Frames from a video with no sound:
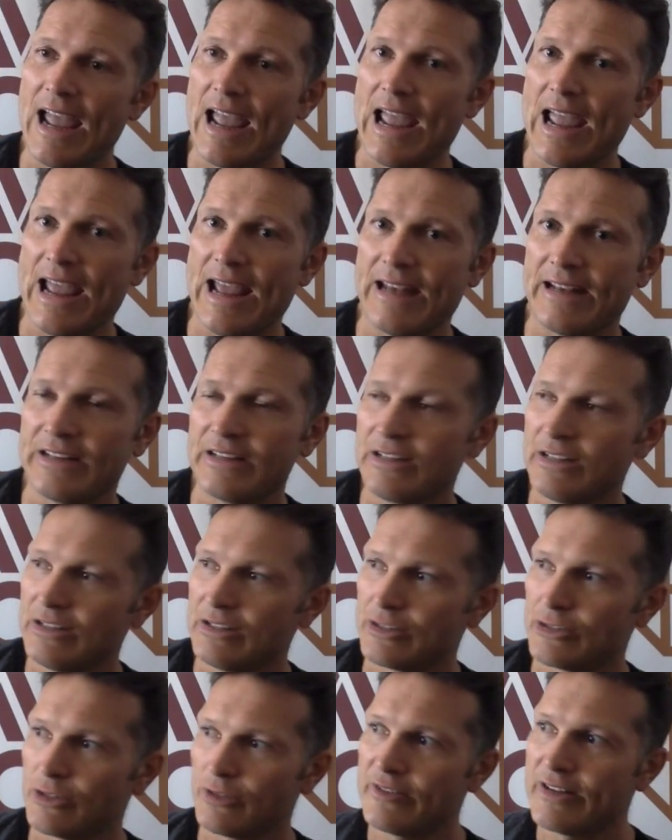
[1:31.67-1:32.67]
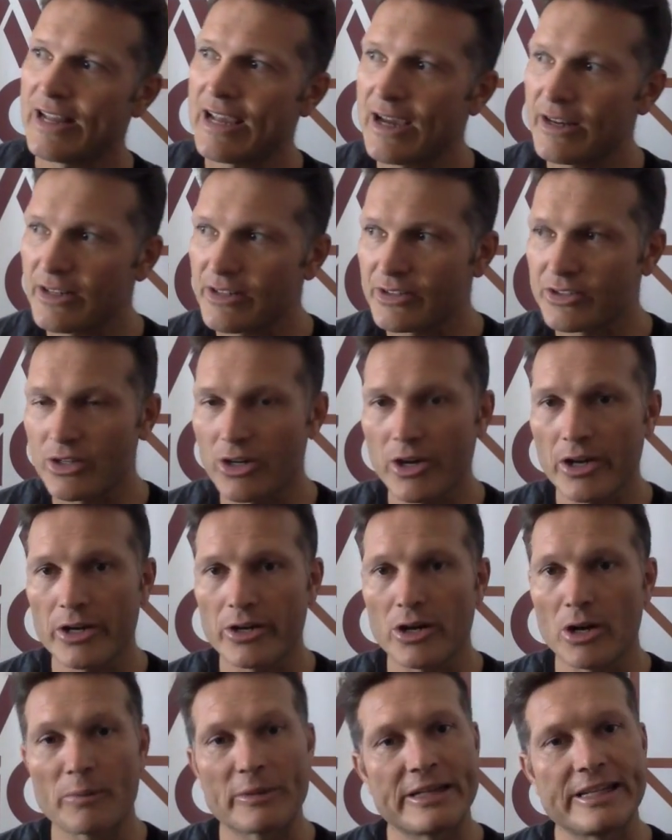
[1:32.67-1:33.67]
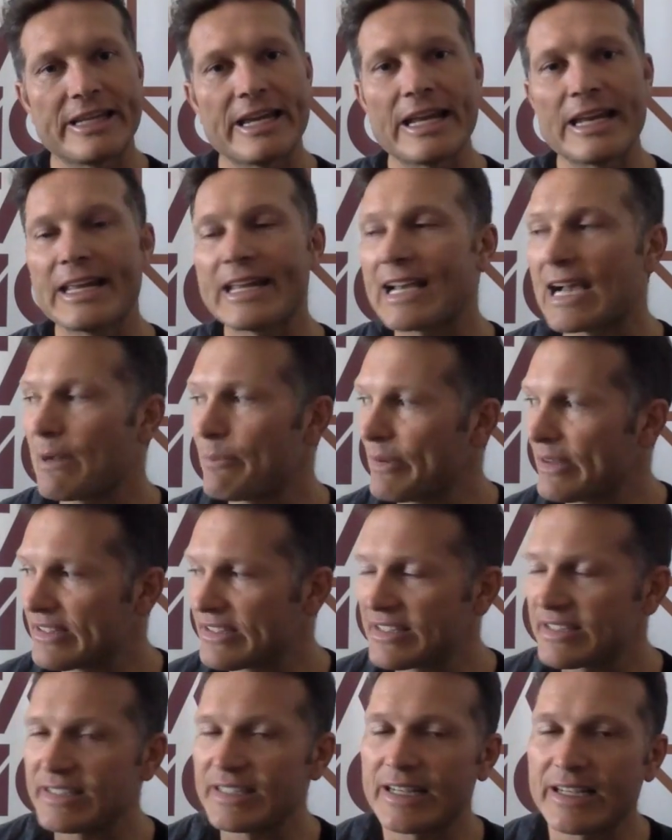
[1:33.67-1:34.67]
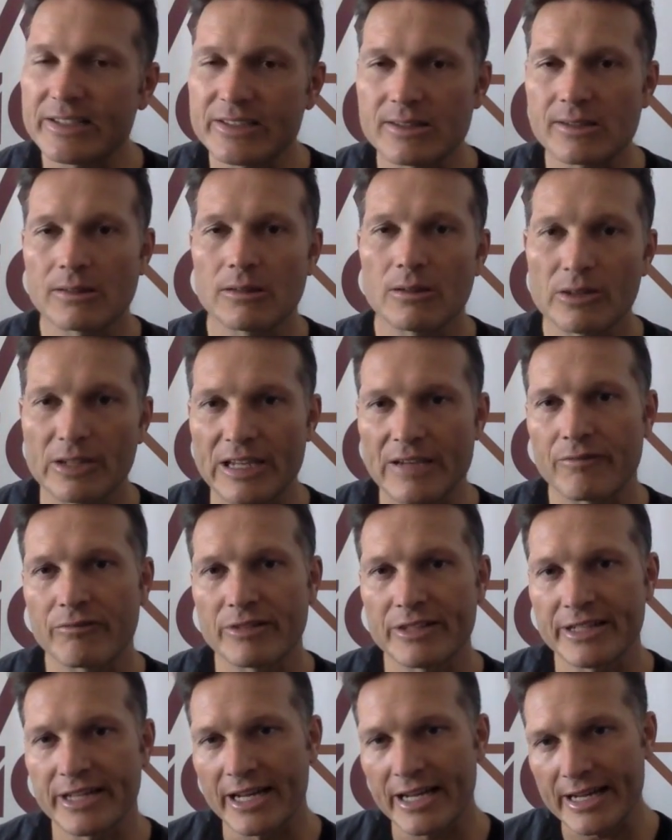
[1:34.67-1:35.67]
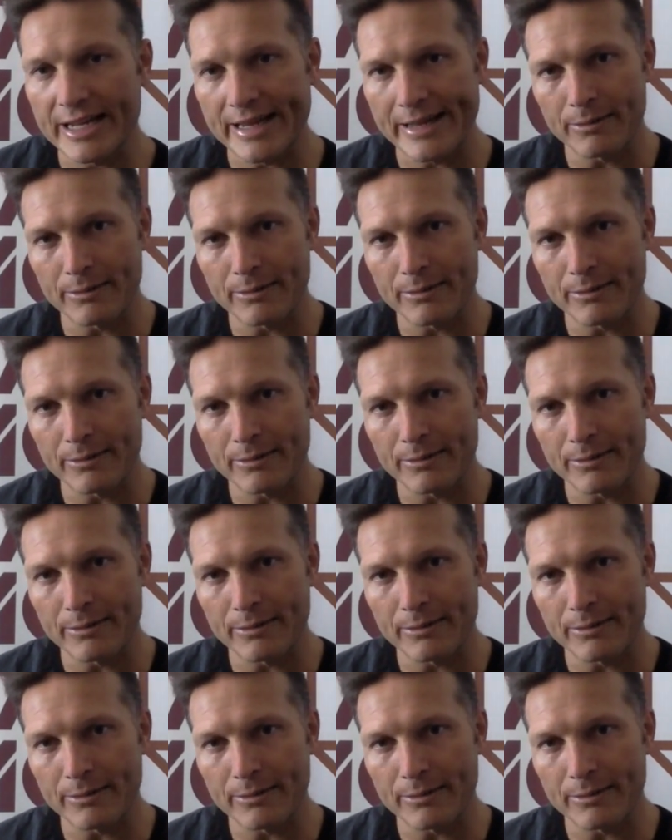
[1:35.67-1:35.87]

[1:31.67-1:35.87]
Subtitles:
And so I've now decided I'm getting up at 6 o'clock every day,